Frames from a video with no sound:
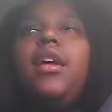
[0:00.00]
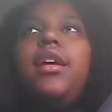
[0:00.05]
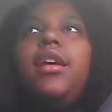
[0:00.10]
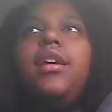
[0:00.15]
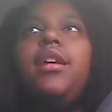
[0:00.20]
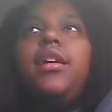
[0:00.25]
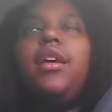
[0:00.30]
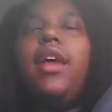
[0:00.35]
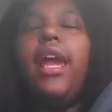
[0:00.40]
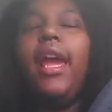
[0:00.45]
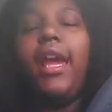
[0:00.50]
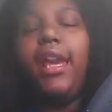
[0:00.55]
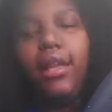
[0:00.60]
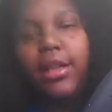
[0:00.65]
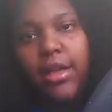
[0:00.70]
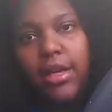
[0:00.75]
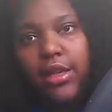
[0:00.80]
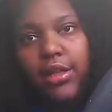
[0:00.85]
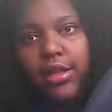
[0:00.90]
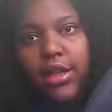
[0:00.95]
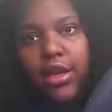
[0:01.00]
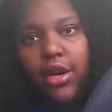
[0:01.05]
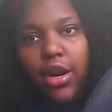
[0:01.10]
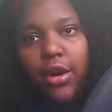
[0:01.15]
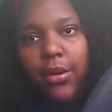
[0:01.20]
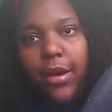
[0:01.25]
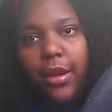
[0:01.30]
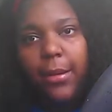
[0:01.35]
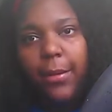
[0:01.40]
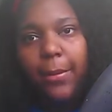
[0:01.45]
and getting to
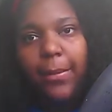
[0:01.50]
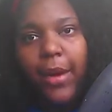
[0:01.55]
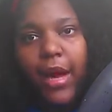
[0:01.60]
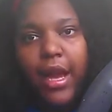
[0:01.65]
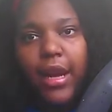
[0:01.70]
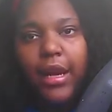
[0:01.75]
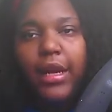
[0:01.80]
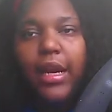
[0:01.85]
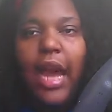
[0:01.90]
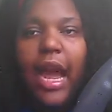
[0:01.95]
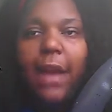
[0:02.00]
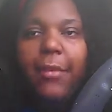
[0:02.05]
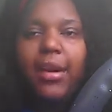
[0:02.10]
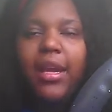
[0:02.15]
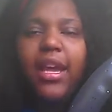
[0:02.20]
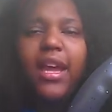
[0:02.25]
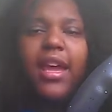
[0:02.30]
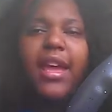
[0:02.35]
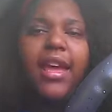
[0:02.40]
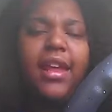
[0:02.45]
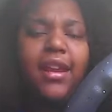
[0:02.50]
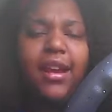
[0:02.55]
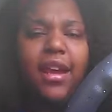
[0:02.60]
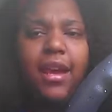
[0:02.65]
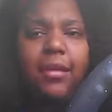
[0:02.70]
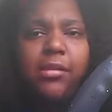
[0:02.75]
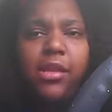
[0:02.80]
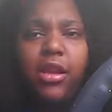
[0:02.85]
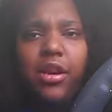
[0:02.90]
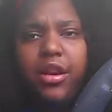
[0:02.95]
know it. But I'm gonna go ahead and
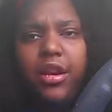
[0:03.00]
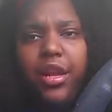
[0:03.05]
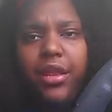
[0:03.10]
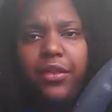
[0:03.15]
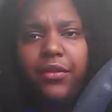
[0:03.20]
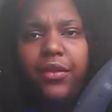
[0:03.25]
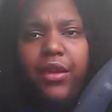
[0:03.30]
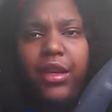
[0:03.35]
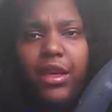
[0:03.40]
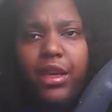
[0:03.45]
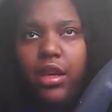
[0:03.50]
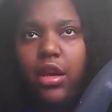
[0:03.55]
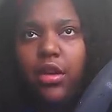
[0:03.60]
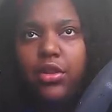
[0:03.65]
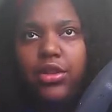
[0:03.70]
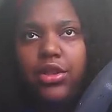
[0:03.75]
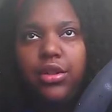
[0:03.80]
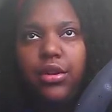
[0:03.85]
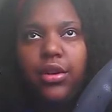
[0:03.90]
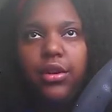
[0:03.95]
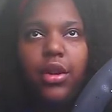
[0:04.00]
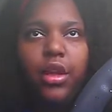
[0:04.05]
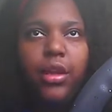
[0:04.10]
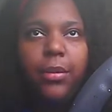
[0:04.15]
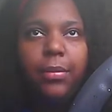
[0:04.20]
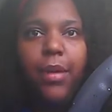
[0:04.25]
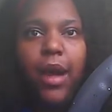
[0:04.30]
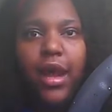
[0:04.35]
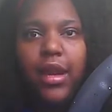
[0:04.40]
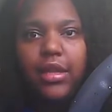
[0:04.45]
upload another video showing all
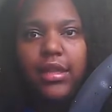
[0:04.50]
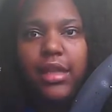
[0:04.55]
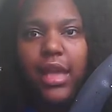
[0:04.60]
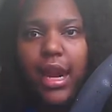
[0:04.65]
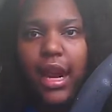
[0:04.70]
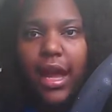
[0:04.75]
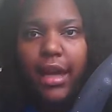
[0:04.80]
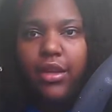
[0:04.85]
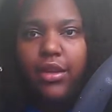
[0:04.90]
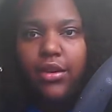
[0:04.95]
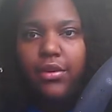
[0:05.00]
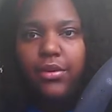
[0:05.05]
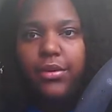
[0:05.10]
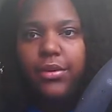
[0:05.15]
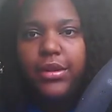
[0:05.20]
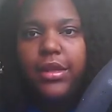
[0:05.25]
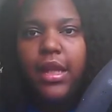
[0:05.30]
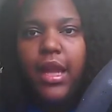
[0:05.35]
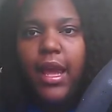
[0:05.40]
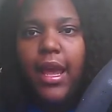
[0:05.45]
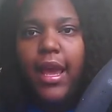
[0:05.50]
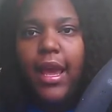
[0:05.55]
the products that I use.